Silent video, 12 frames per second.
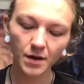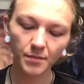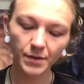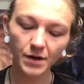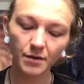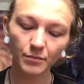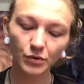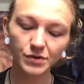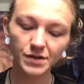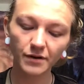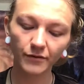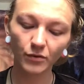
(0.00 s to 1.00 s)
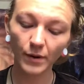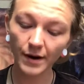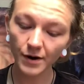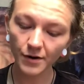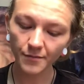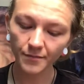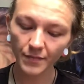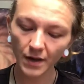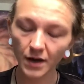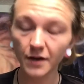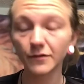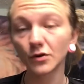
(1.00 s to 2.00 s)
Become more self-aware.
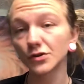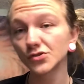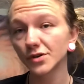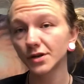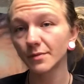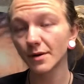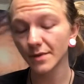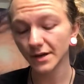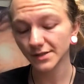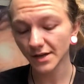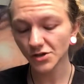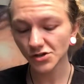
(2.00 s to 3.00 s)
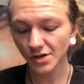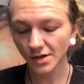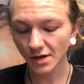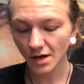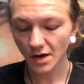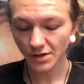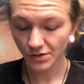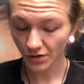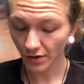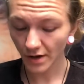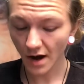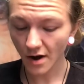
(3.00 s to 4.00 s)
If you're intrigued by meditation,
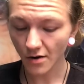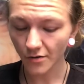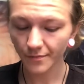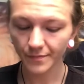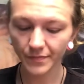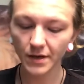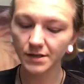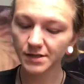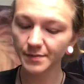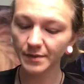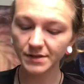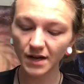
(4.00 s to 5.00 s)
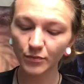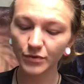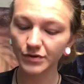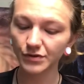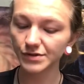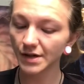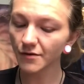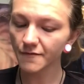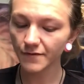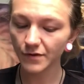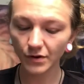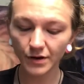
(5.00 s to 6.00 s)
start now. Spend time with yourself.
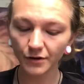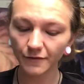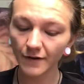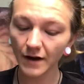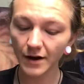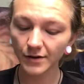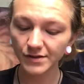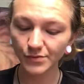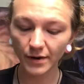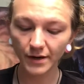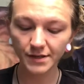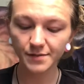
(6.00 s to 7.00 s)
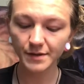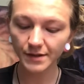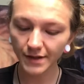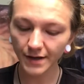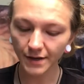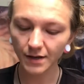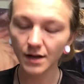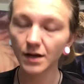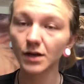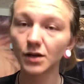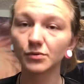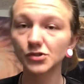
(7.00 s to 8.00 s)
Your inner fire is ready to be lit.
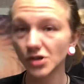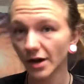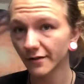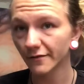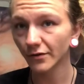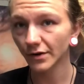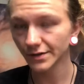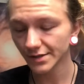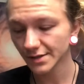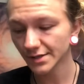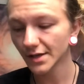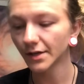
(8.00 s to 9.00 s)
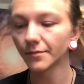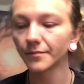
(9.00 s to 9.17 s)
It will shine for all to see.